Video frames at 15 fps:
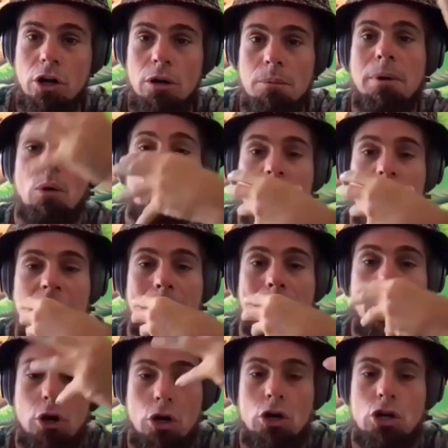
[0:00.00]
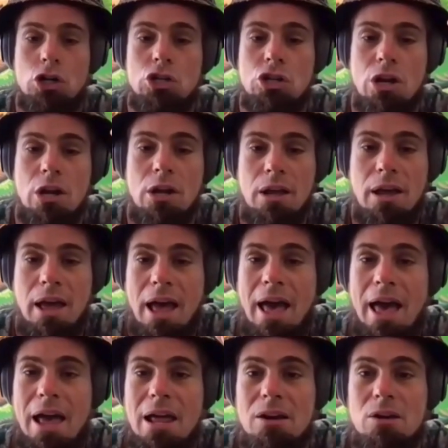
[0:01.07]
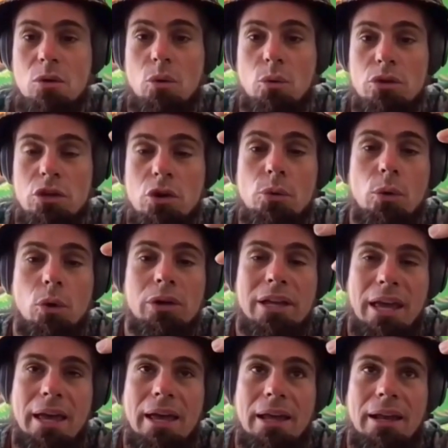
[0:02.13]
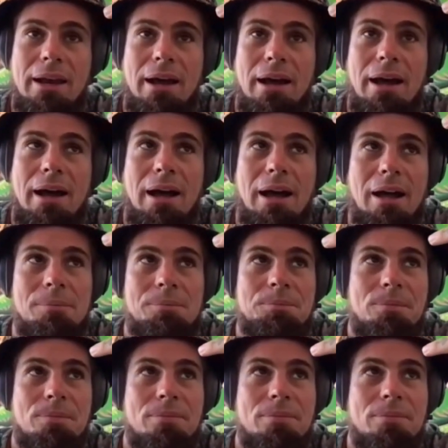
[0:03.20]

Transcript: hurt, but we're going to purge and you will get uh,